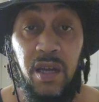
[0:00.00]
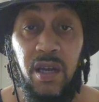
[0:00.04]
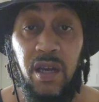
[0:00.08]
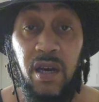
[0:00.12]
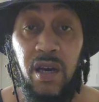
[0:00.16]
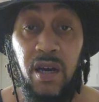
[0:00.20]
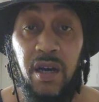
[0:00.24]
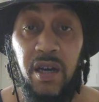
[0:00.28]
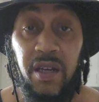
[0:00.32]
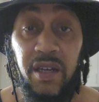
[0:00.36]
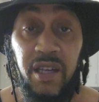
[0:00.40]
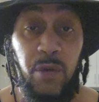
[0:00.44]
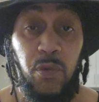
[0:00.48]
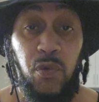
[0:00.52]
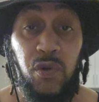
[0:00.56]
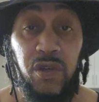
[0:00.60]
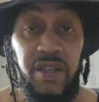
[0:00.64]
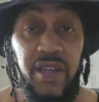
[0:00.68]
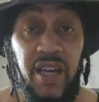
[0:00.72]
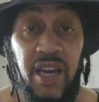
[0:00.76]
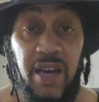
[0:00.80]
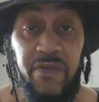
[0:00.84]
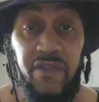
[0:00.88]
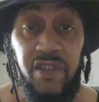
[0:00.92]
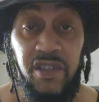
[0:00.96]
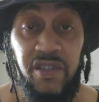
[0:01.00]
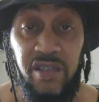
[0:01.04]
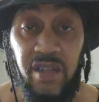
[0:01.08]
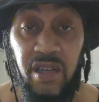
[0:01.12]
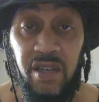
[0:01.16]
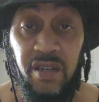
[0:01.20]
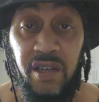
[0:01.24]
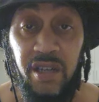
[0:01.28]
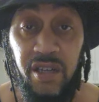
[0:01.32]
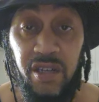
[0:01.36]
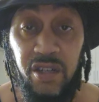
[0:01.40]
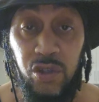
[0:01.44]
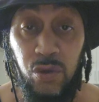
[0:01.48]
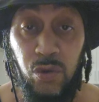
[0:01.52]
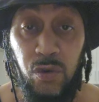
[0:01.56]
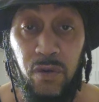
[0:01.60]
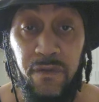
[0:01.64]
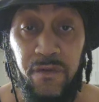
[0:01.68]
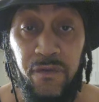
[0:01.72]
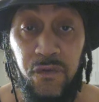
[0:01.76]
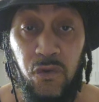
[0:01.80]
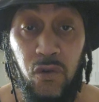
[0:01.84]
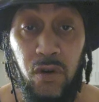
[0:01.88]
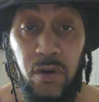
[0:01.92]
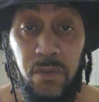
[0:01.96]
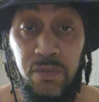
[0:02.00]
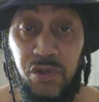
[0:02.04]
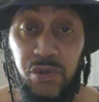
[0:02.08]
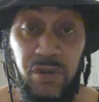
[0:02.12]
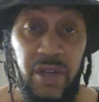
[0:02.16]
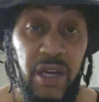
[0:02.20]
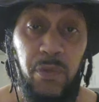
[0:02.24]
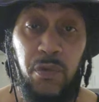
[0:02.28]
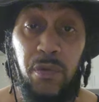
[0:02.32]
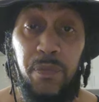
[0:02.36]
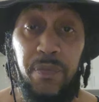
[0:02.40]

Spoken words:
And they wouldn't have the sun there to do it for them. So